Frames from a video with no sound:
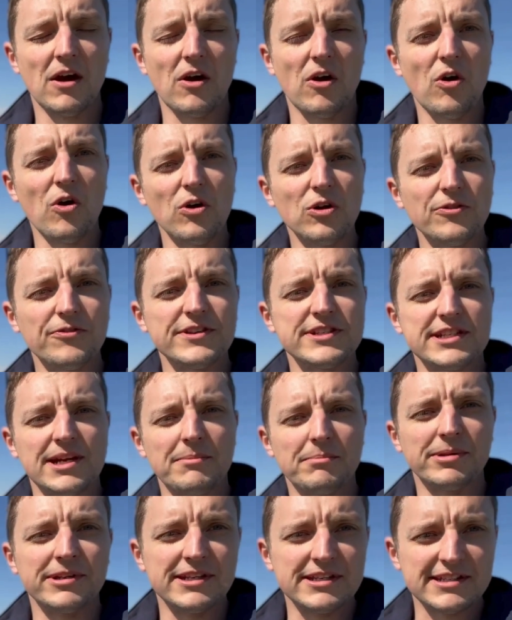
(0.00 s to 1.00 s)
All of the
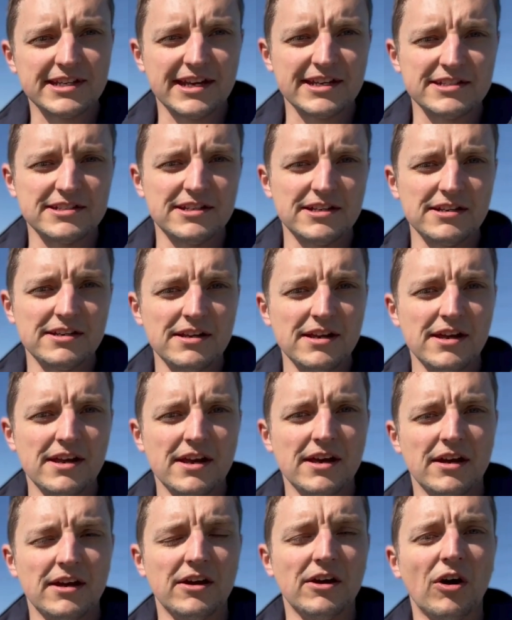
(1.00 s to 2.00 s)
sampling and testing
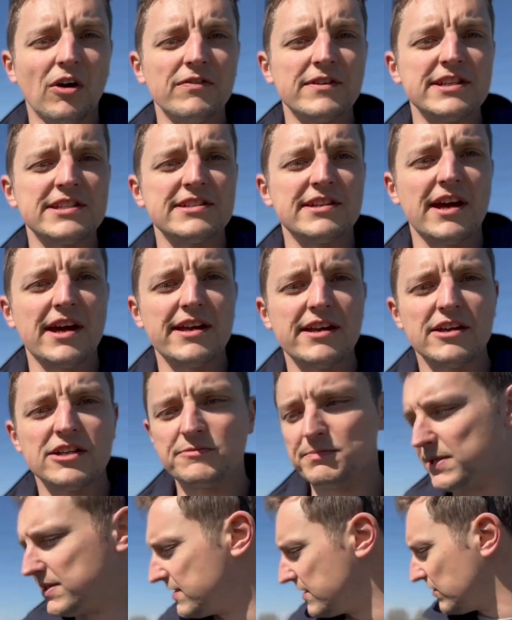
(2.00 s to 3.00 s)
on this site has
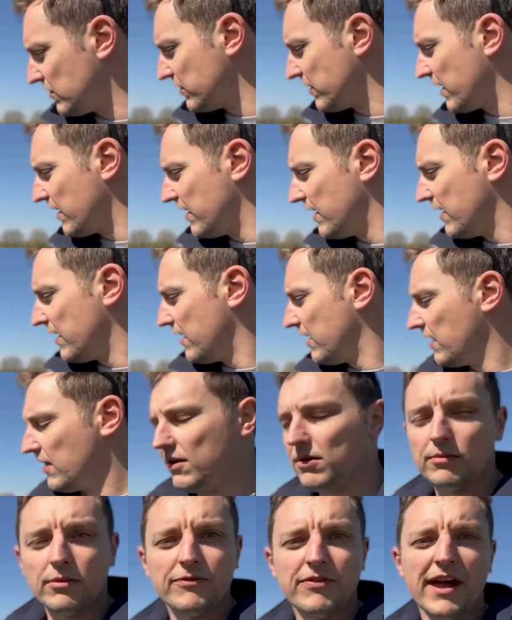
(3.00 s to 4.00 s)
been done
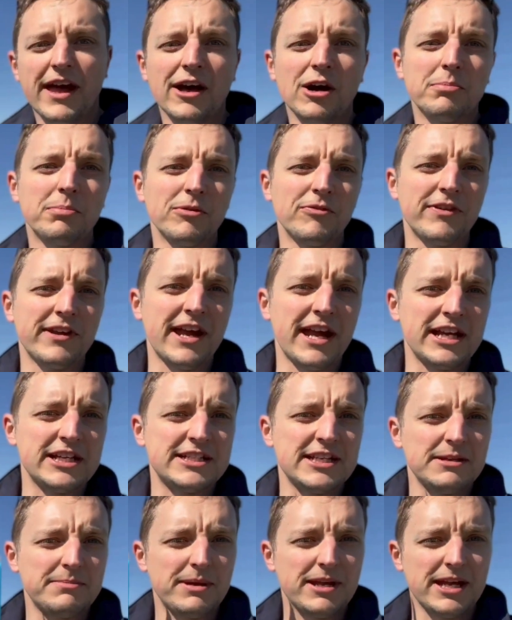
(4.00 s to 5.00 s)
with the help of the
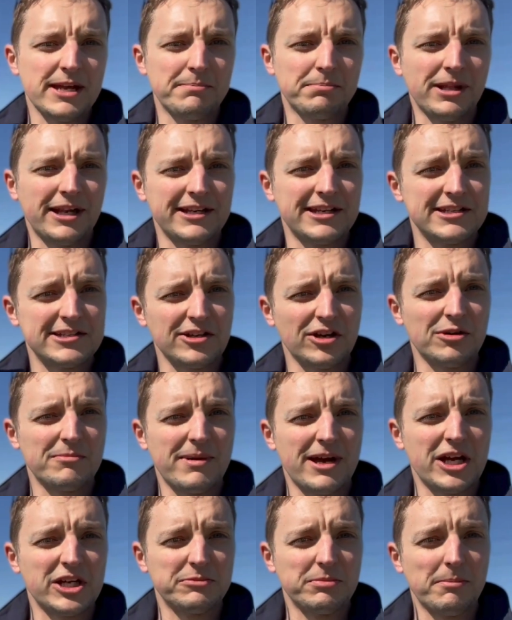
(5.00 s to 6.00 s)
AHDB Planning Soil
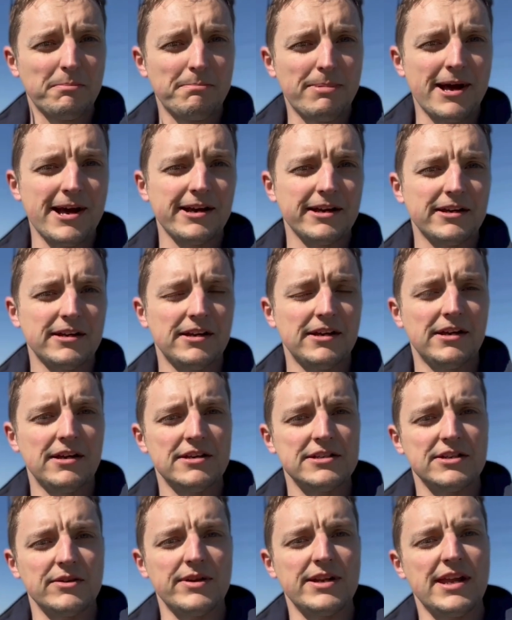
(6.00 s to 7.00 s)
Management Pack.
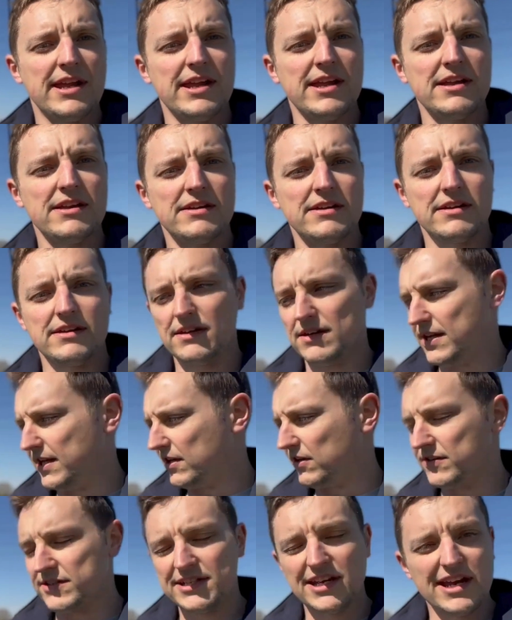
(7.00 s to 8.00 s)
So in here it
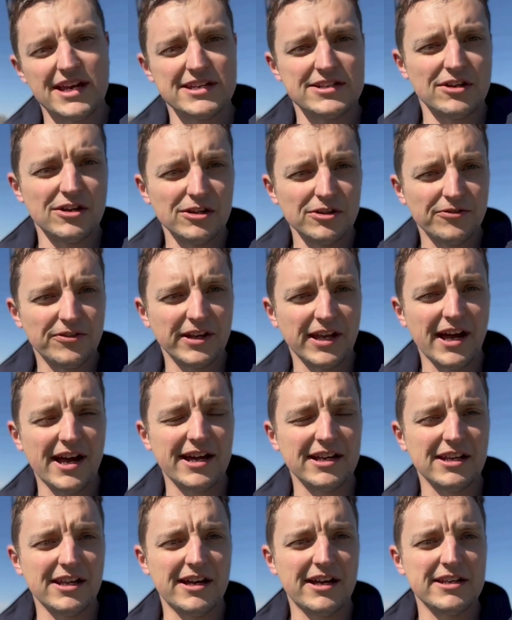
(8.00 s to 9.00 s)
contains all of the
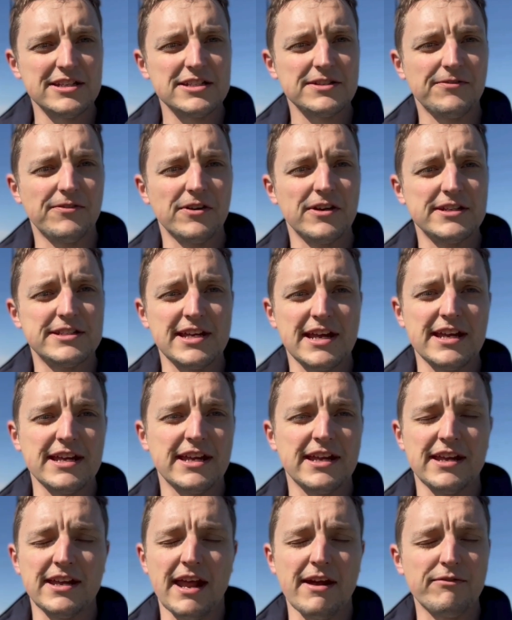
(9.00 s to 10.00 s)
guidelines for
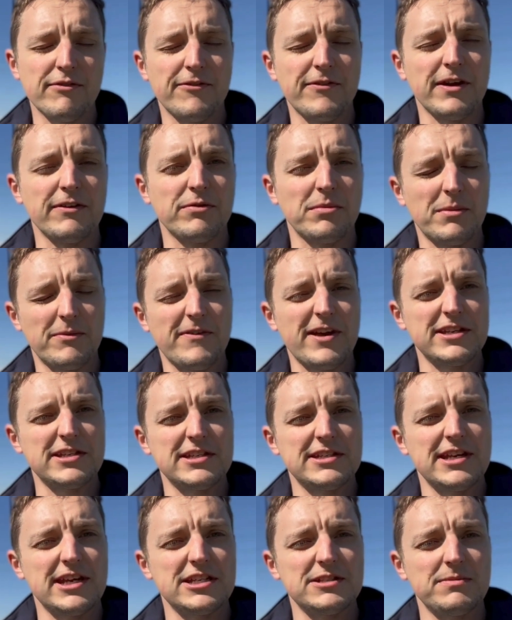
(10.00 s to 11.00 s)
taking everything from the best
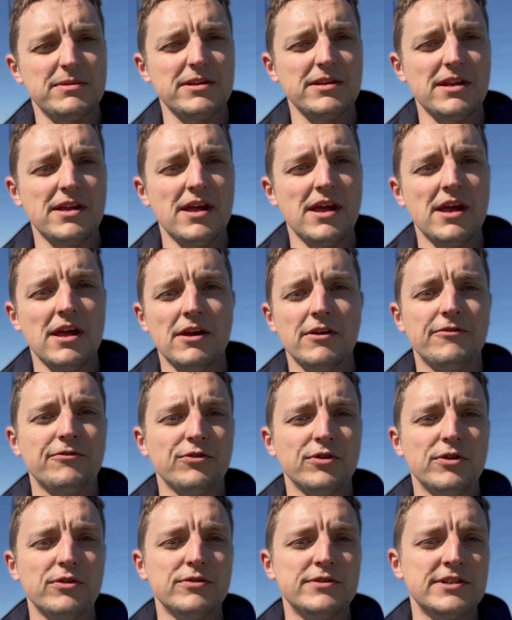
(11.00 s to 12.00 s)
assessment
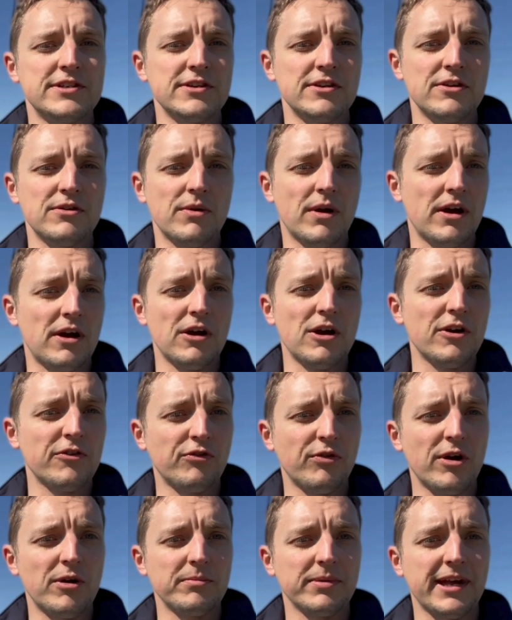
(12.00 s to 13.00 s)
through to
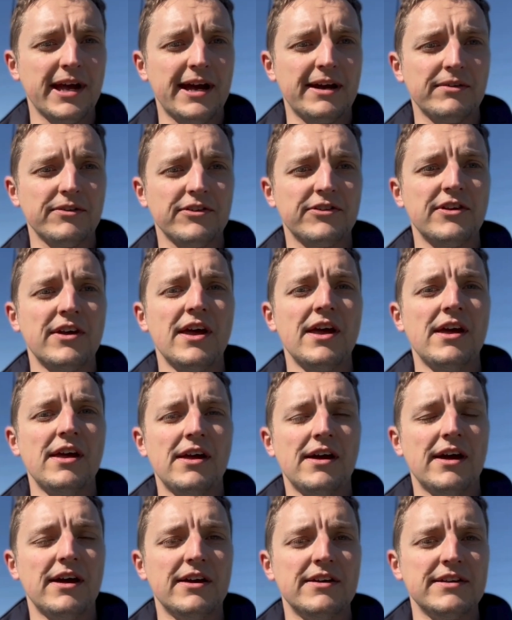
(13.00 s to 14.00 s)
earthworm counts,
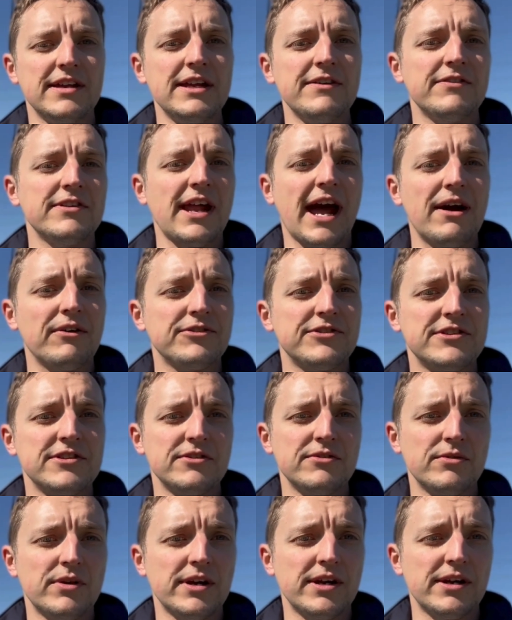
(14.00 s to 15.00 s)
and even how to